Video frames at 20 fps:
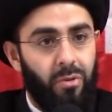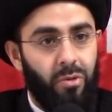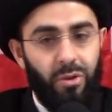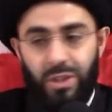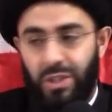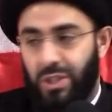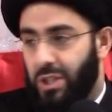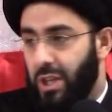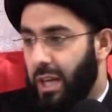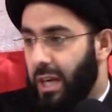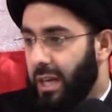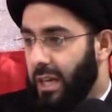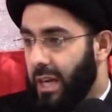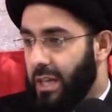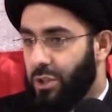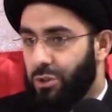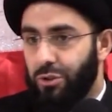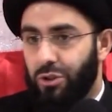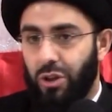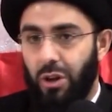They're sitting
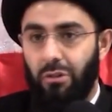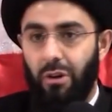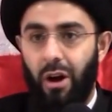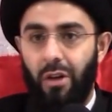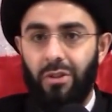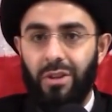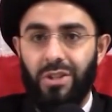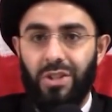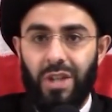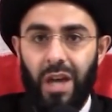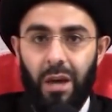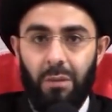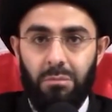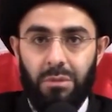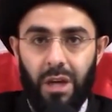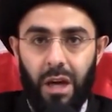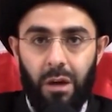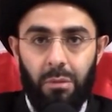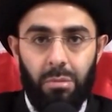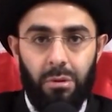next to each other on the same
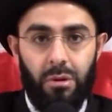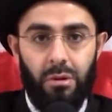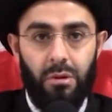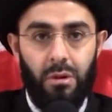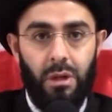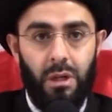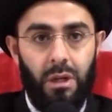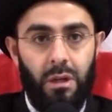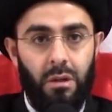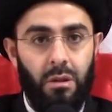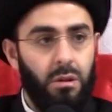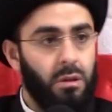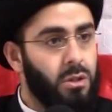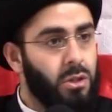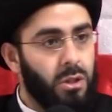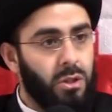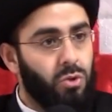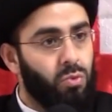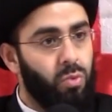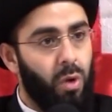table.
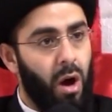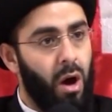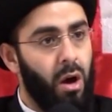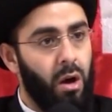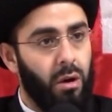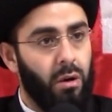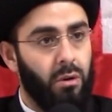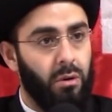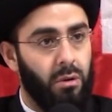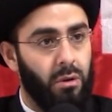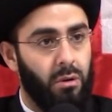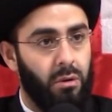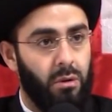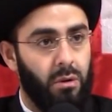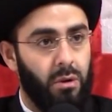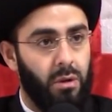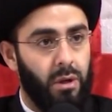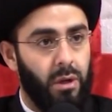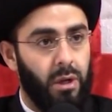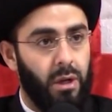This is wrong.
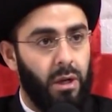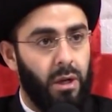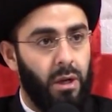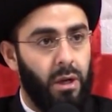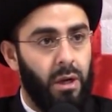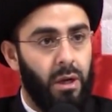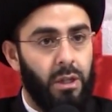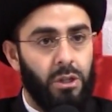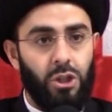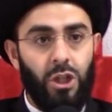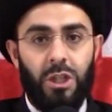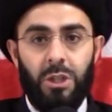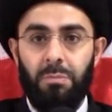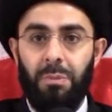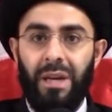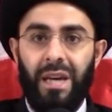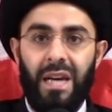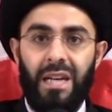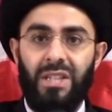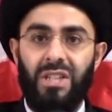Just
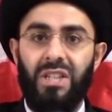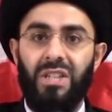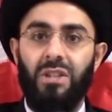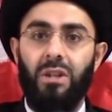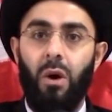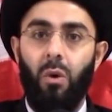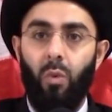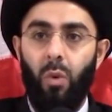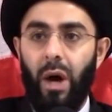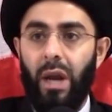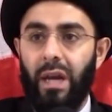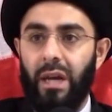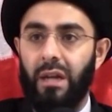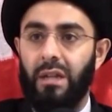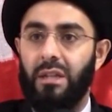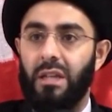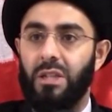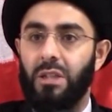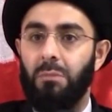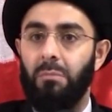because it's a wedding,
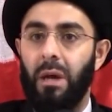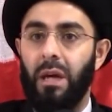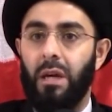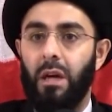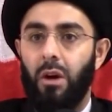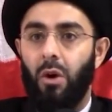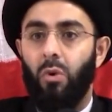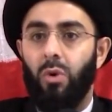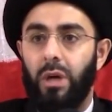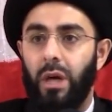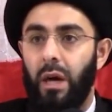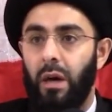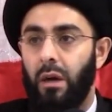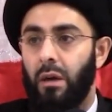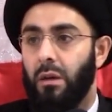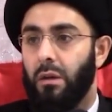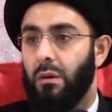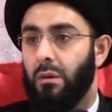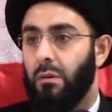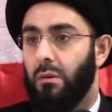it doesn't make it
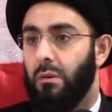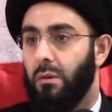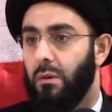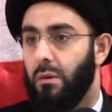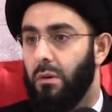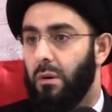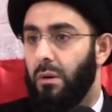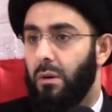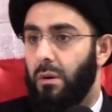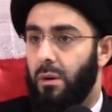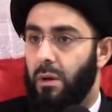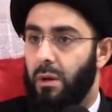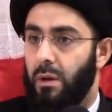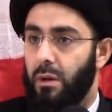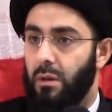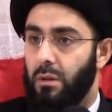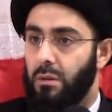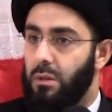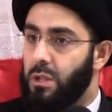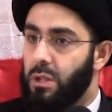okay.
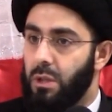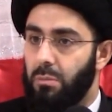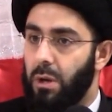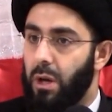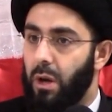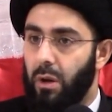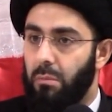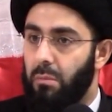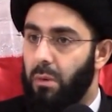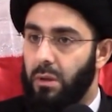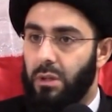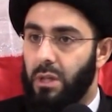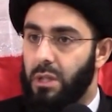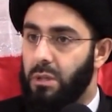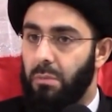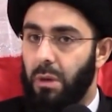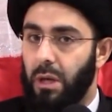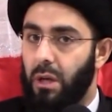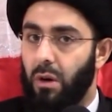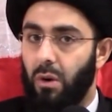doesn't make it,
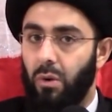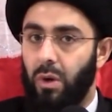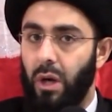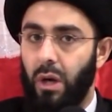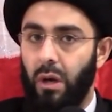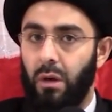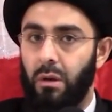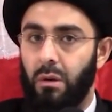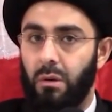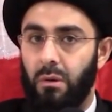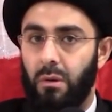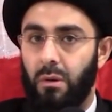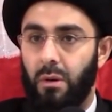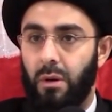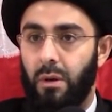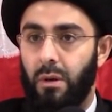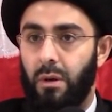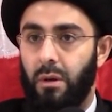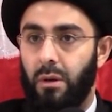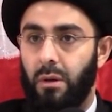doesn't make it okay.
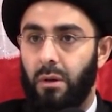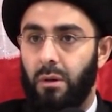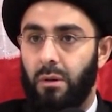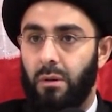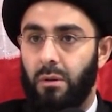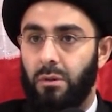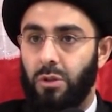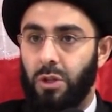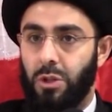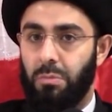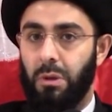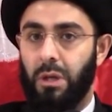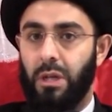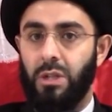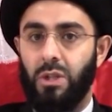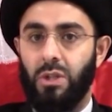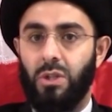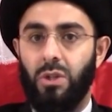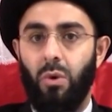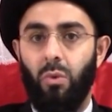Just
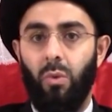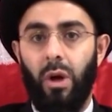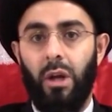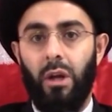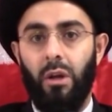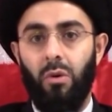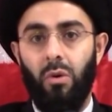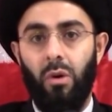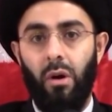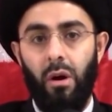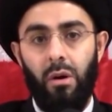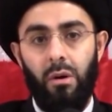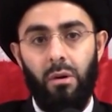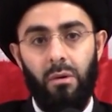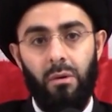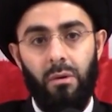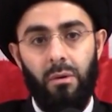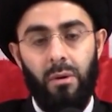because it's a wedding.